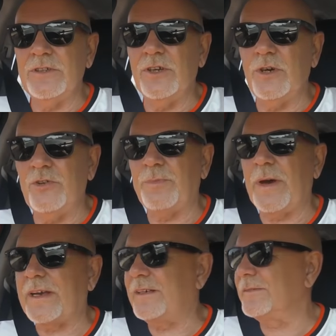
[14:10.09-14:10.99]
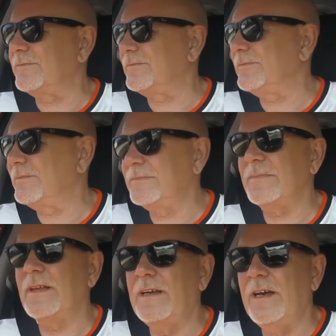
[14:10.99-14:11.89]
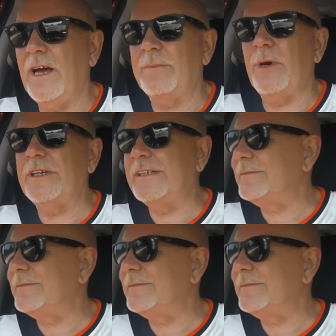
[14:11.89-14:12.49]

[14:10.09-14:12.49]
your goods back and money.